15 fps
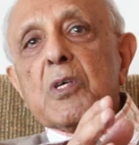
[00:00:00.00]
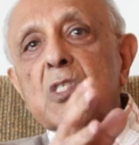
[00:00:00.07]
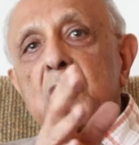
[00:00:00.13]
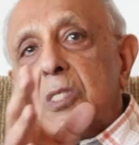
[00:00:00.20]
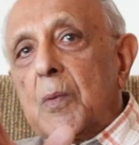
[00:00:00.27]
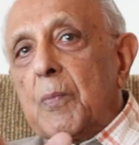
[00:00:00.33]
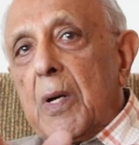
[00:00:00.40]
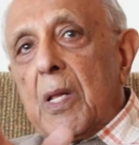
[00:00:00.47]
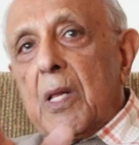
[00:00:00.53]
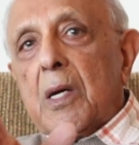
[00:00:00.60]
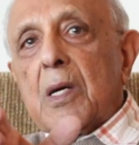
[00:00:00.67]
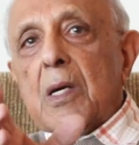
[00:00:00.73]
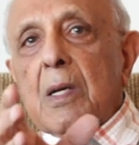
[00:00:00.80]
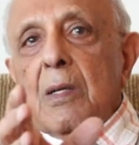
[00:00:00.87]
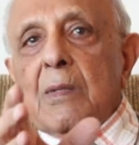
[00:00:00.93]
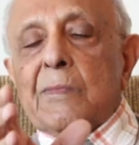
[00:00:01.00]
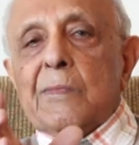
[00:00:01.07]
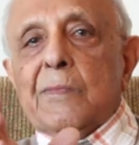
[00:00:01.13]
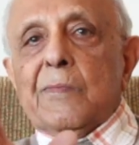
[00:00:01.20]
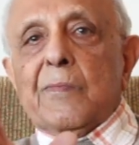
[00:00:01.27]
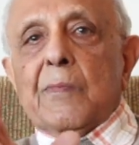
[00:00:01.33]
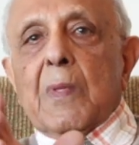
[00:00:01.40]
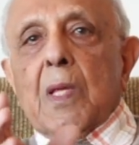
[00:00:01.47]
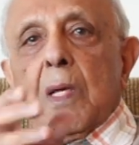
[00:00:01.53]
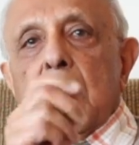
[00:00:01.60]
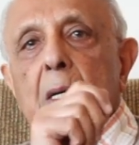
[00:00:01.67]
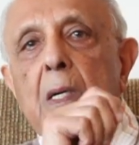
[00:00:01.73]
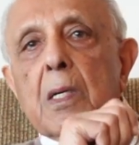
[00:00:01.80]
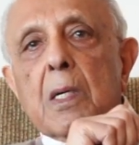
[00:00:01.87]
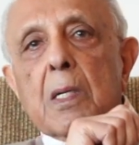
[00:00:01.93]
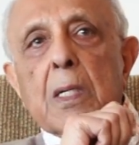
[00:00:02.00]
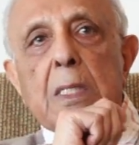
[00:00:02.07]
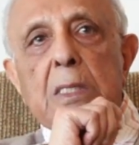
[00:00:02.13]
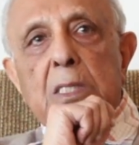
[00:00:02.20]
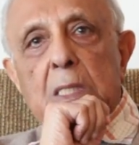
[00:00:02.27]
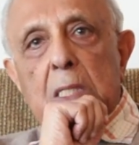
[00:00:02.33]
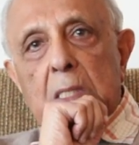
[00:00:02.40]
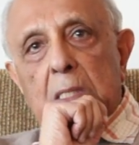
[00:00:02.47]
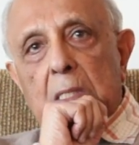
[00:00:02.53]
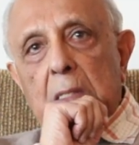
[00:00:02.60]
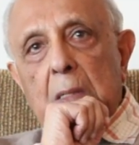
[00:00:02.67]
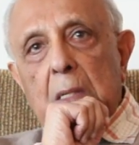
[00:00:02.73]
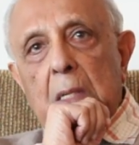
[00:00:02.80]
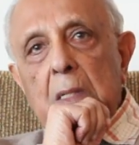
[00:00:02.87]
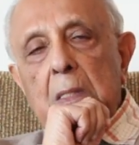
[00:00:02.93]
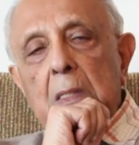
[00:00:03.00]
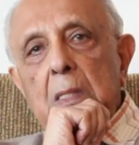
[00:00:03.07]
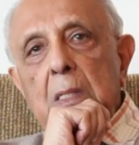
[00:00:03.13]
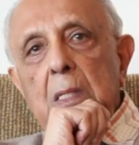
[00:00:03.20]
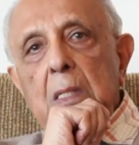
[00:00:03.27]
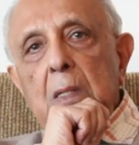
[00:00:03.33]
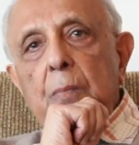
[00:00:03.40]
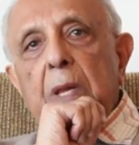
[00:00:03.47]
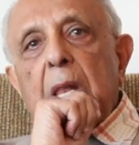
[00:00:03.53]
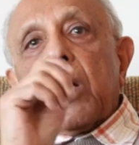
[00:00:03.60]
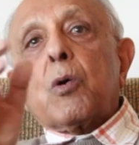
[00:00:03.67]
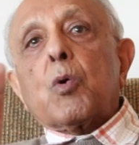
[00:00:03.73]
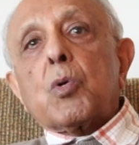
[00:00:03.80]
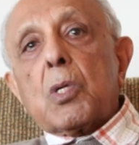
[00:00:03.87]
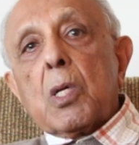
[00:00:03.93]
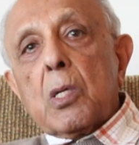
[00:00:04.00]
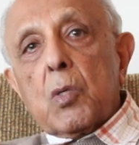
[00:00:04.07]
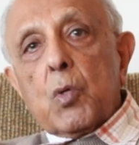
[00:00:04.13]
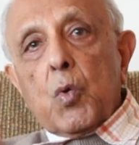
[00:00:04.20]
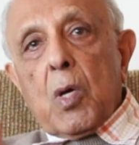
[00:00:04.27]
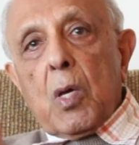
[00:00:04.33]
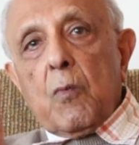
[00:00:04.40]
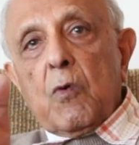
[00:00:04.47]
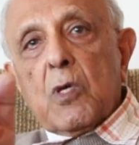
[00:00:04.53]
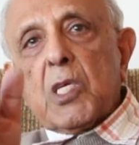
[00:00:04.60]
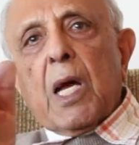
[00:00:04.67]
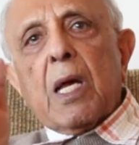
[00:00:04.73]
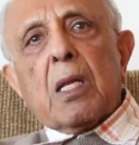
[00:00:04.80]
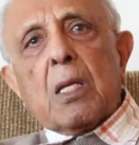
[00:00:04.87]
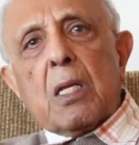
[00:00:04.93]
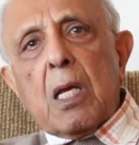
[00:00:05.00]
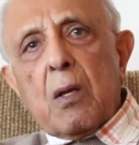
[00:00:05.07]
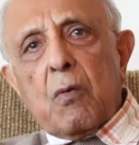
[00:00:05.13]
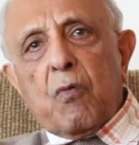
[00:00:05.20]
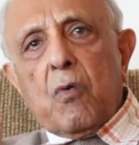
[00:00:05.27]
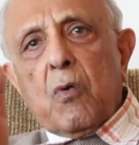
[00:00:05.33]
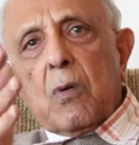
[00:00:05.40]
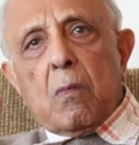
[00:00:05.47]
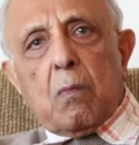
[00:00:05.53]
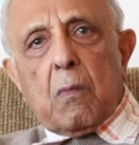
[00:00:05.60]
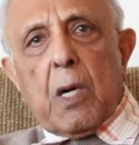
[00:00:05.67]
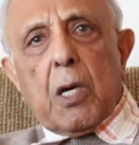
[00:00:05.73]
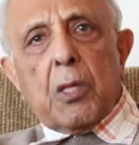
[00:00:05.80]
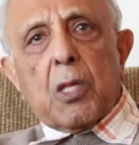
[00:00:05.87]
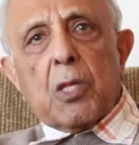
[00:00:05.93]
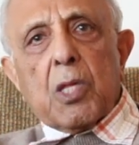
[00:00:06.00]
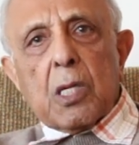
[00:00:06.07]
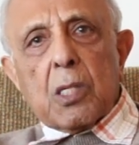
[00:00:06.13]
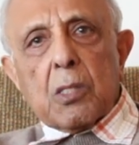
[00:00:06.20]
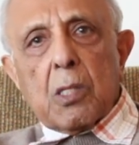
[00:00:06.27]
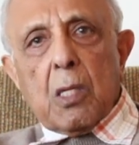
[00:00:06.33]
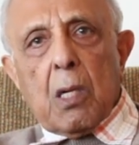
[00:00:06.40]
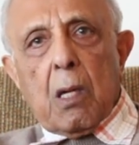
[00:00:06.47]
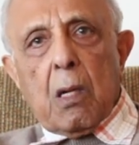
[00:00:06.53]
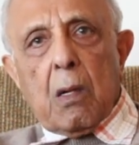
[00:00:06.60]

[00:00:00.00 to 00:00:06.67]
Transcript: a similar instance, but I could turn to him, which I did for other things.